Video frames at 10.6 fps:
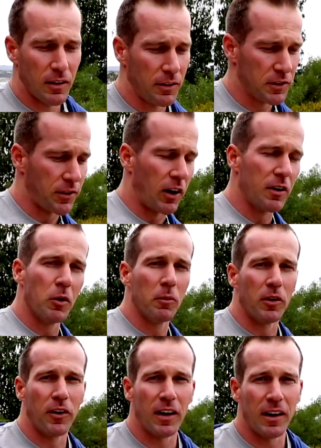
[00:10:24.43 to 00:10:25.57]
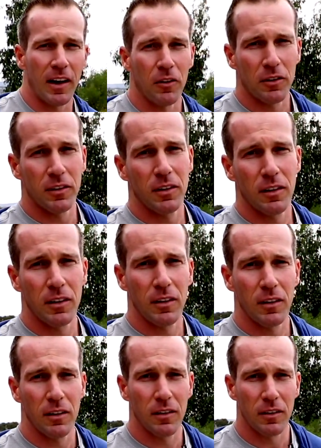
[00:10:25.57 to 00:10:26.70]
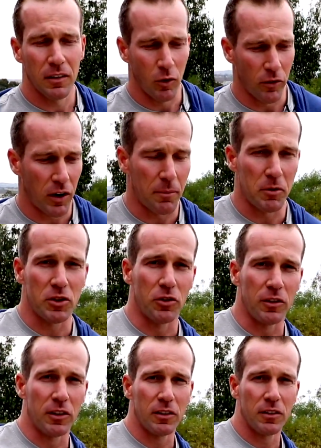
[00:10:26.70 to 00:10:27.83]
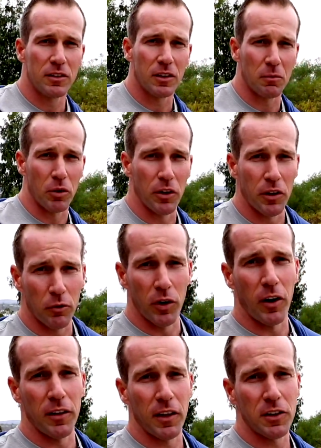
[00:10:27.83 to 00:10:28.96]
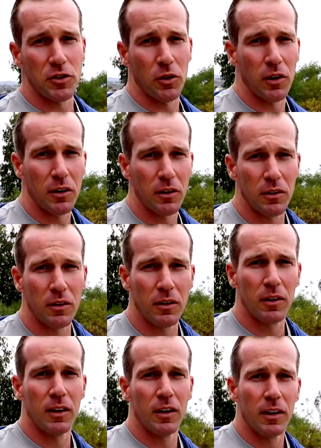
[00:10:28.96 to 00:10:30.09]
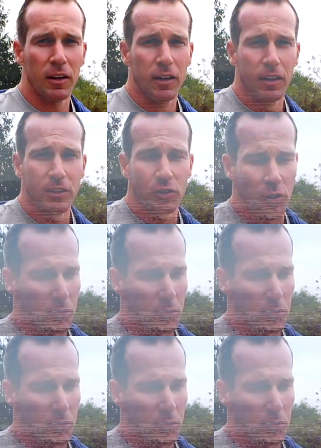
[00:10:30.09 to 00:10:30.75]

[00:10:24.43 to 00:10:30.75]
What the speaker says: In this very moment, right now, you have an opportunity to completely rewrite that story, to